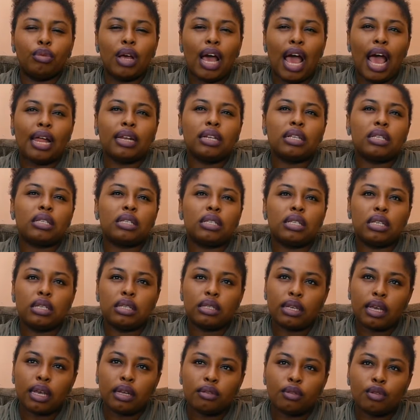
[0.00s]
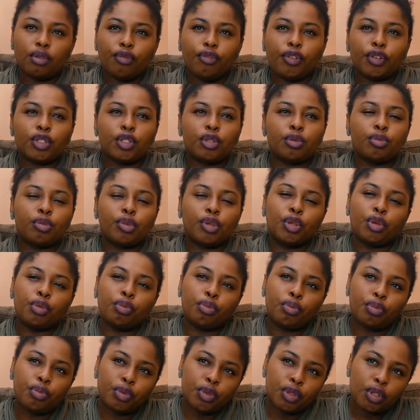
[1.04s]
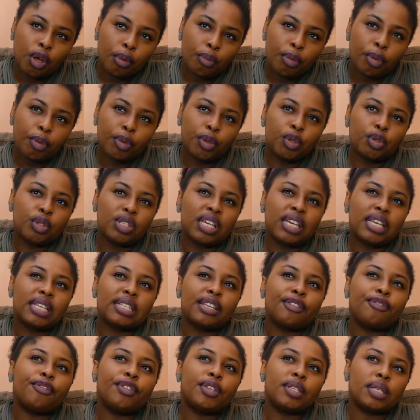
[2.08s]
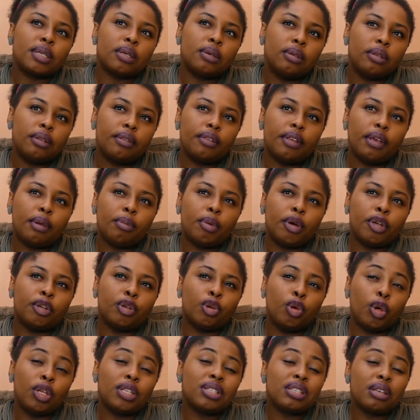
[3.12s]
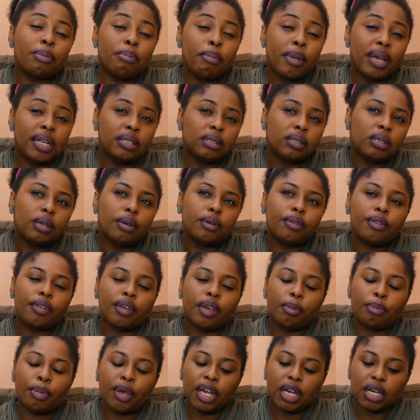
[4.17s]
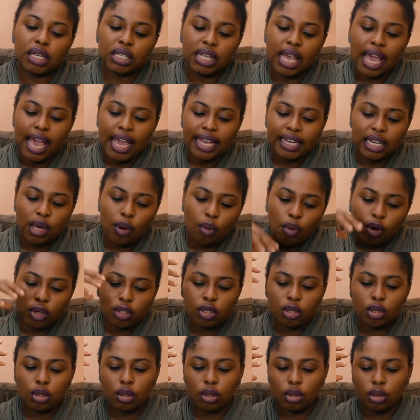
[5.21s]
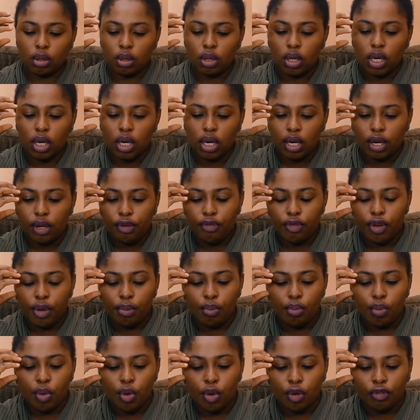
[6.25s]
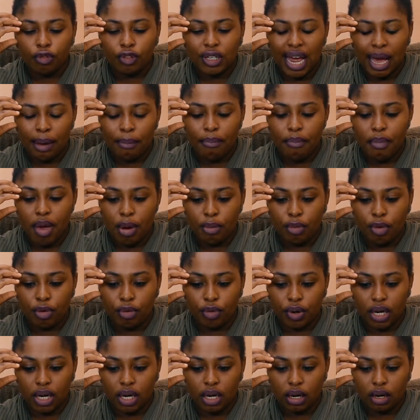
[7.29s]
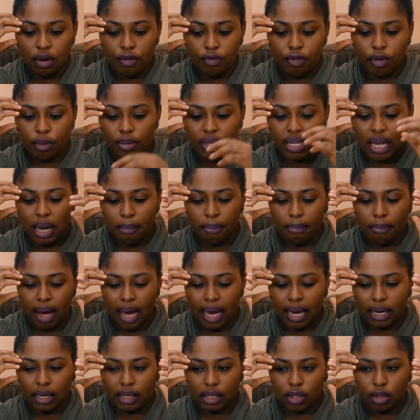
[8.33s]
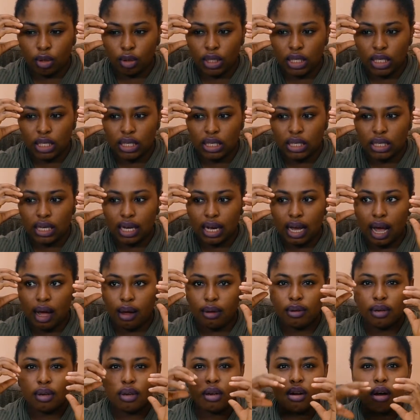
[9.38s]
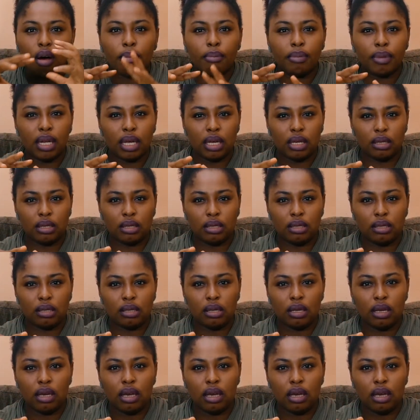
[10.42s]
anesthesia. So for some people, you think it's a physical thing, but no, it's a mental thing, because they want to remove that memory from their mind, so they seek out numbness.